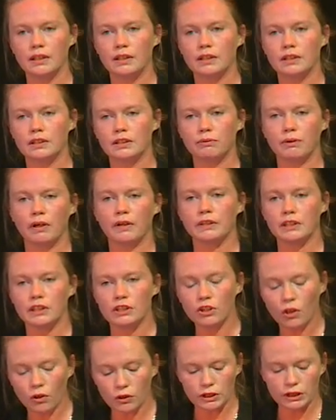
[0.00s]
So while there's
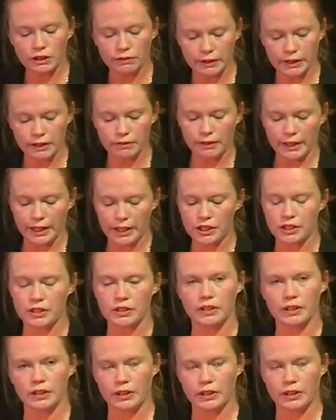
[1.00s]
lots of innovation at the